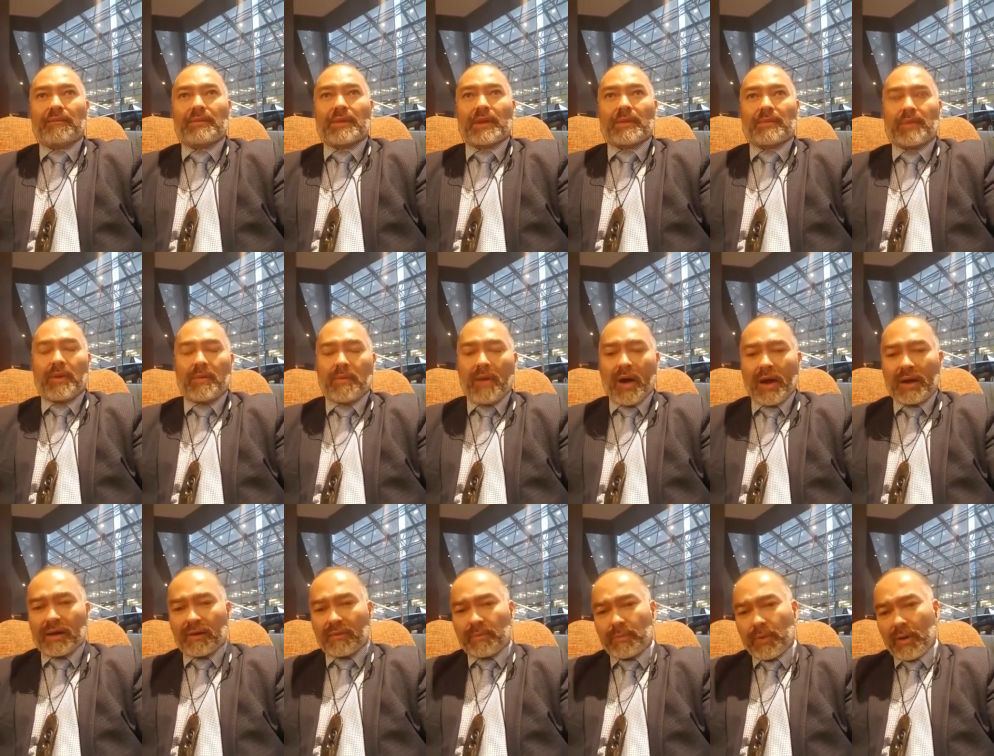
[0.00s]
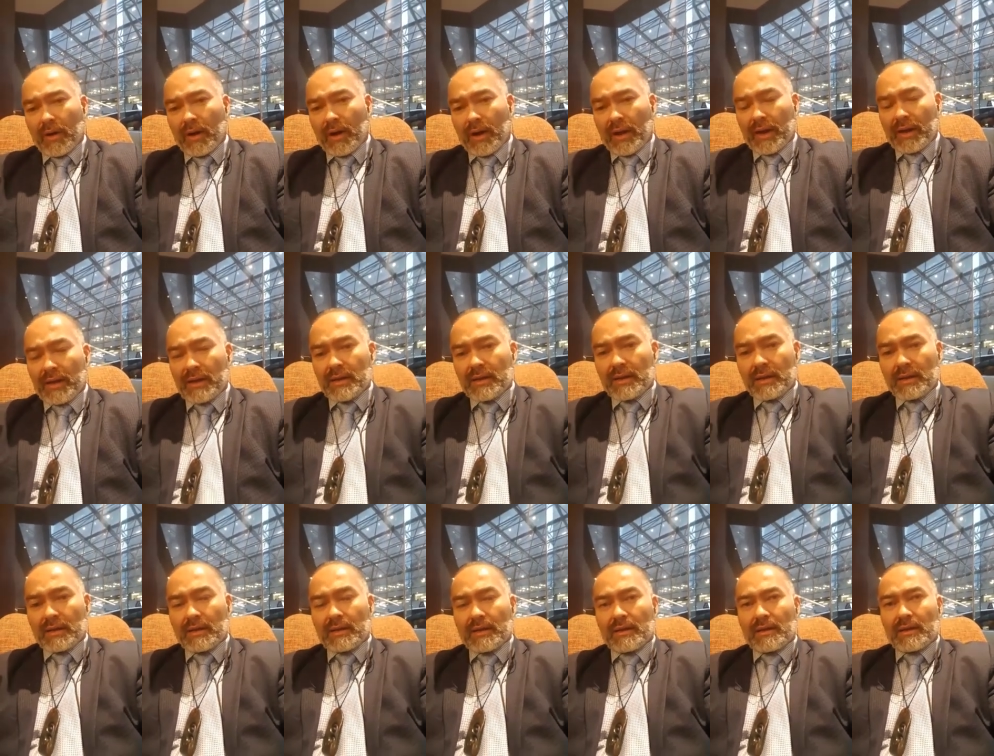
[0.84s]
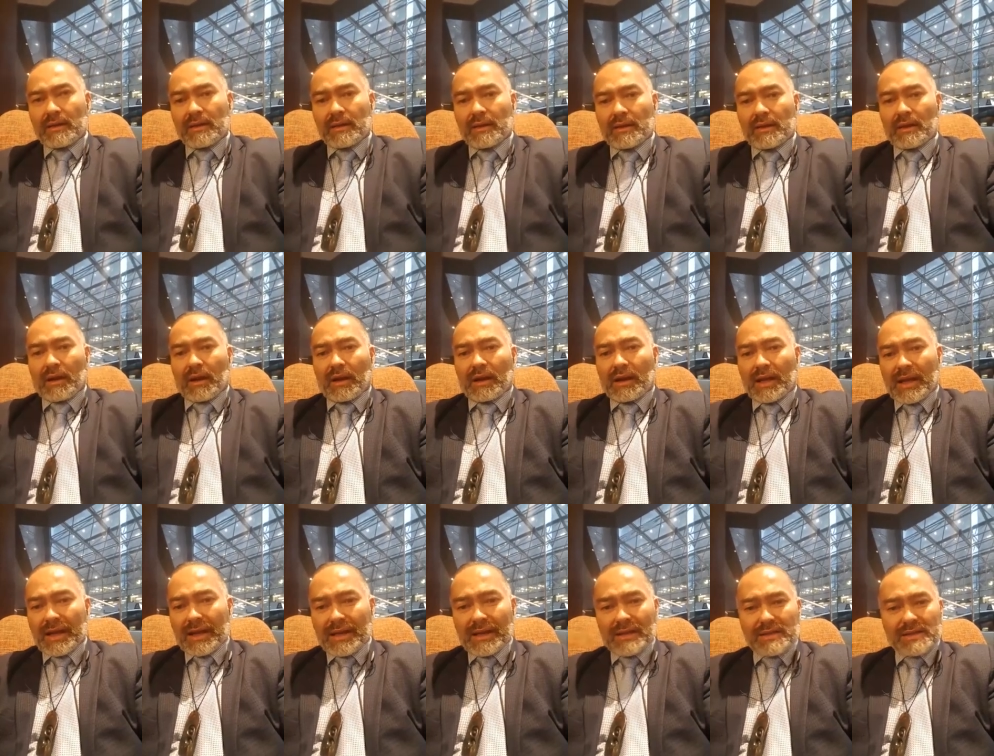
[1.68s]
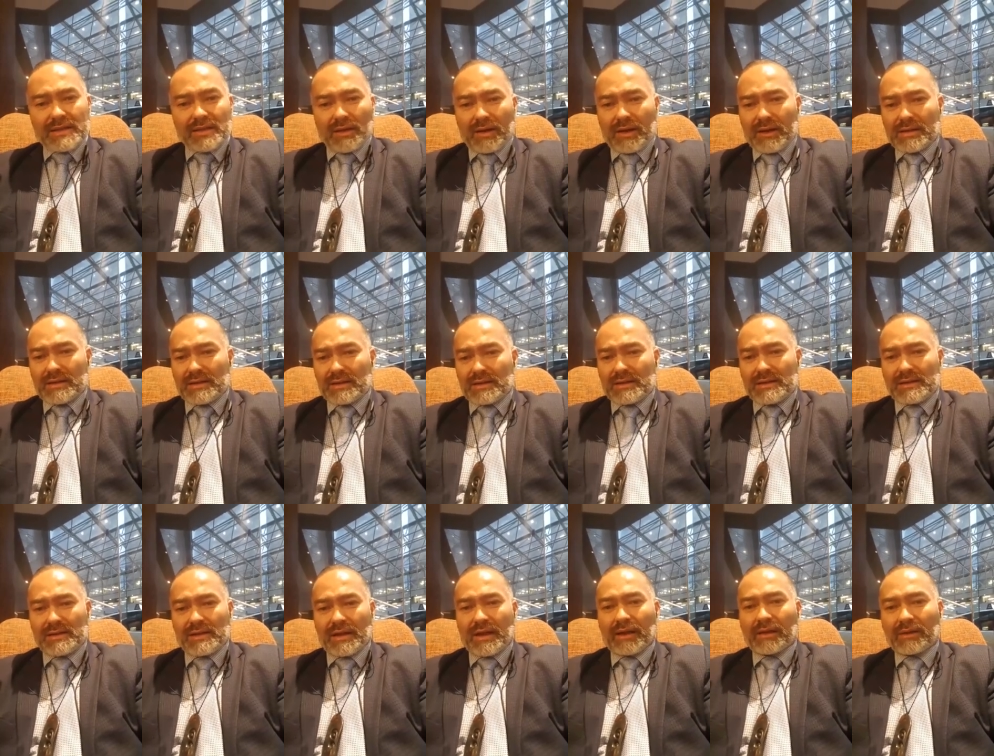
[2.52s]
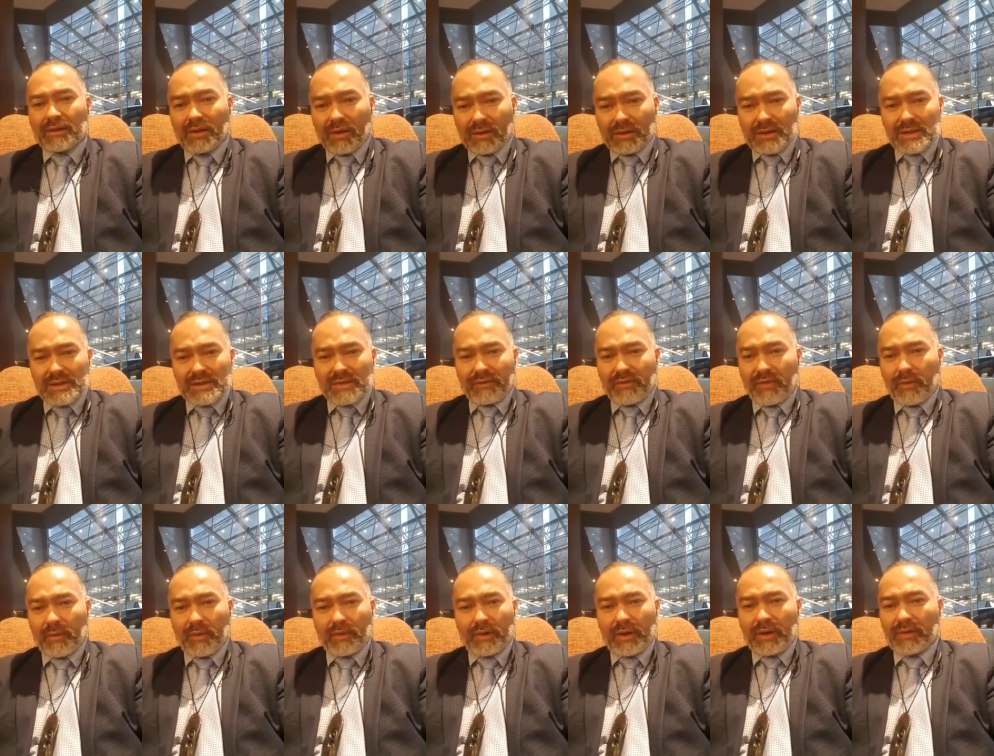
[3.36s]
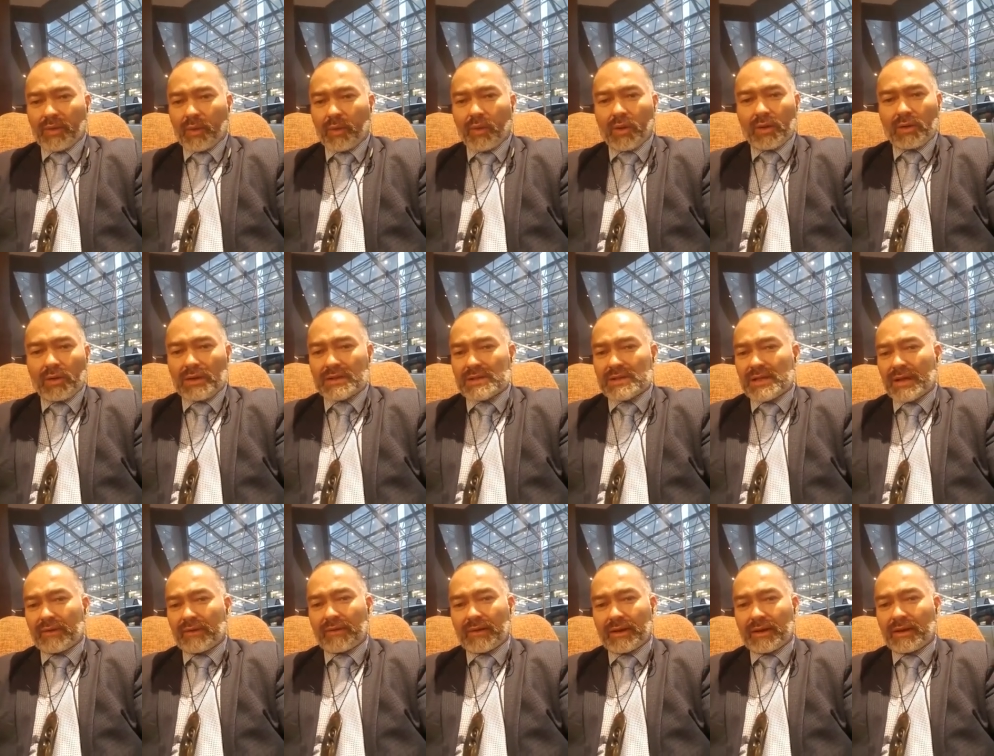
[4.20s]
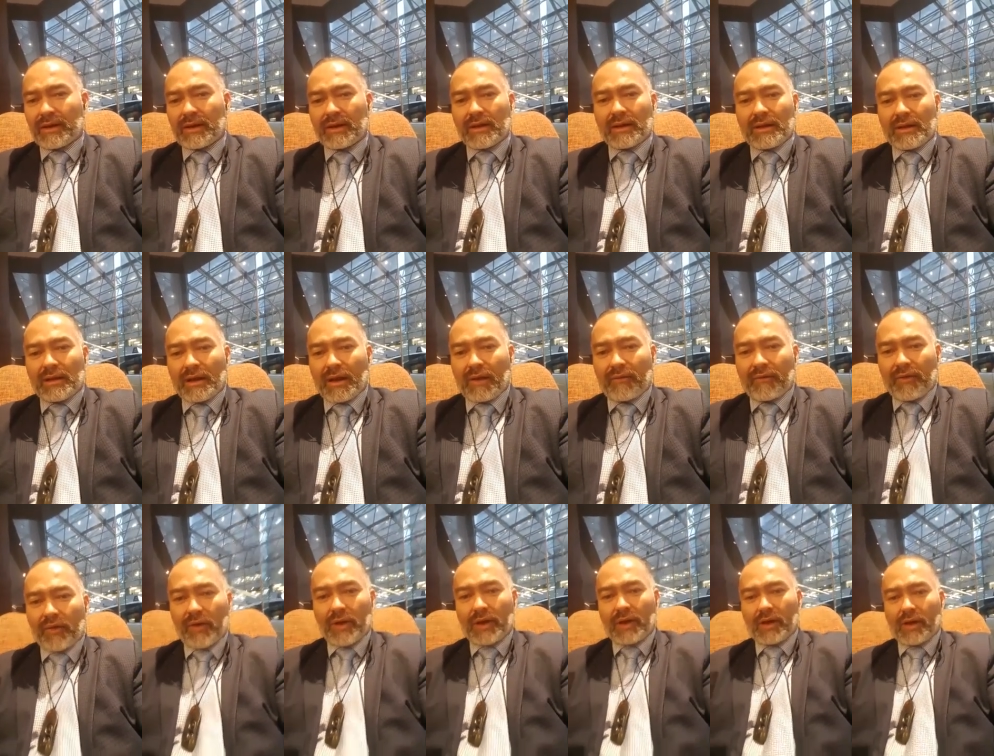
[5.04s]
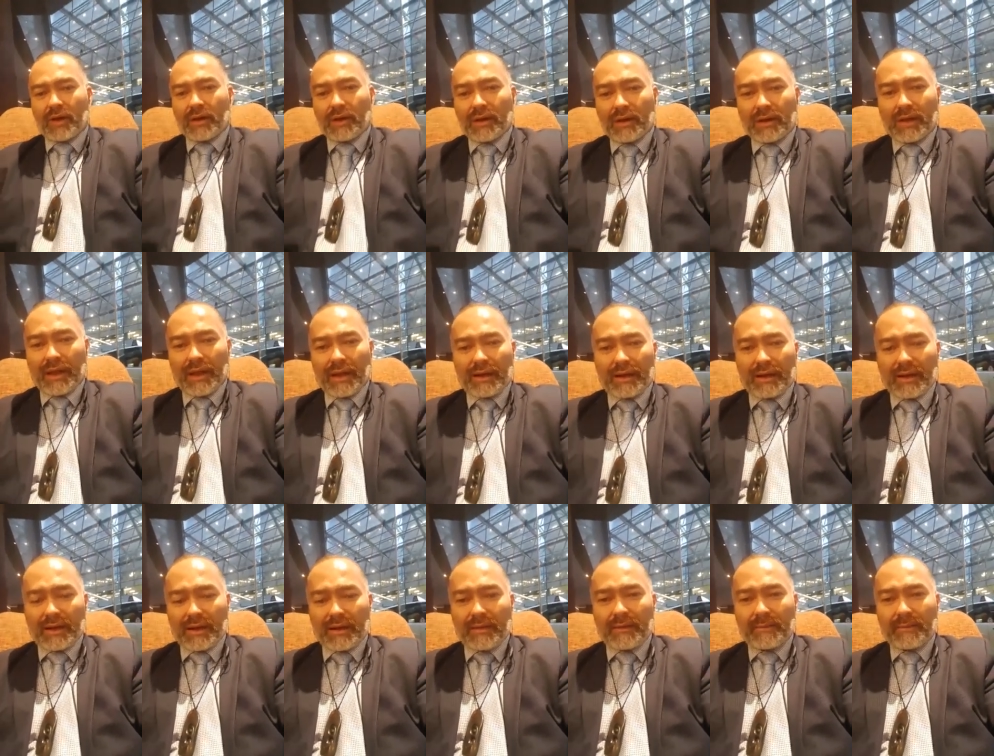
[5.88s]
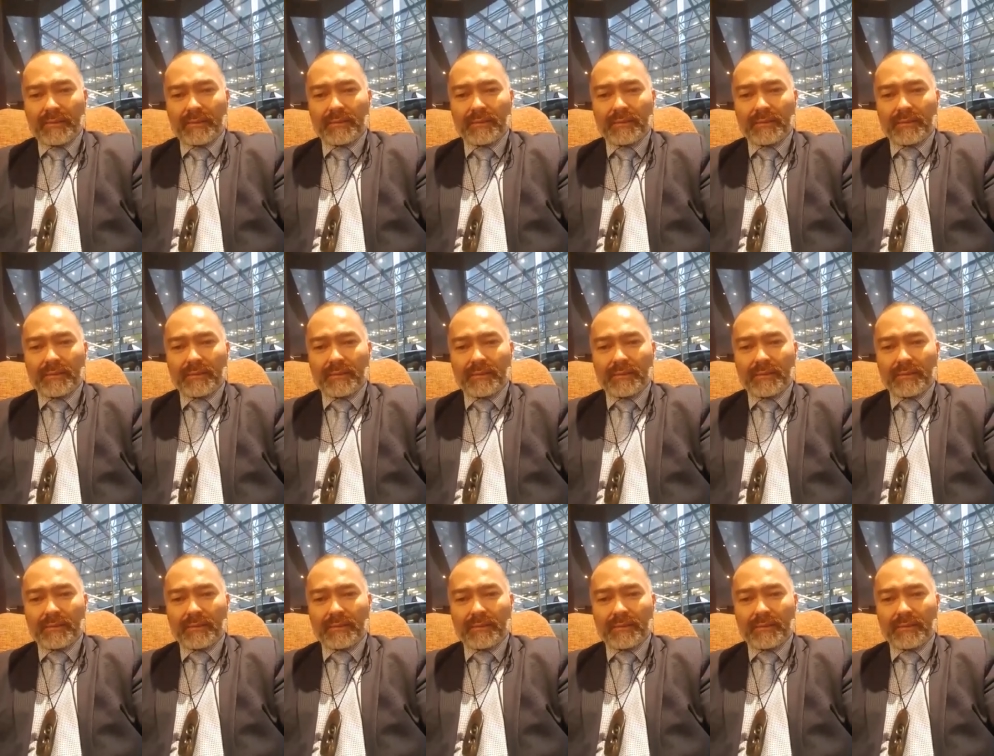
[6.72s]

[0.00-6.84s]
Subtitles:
promoted by leading scientists and doctors from around the world as having a very low lethality,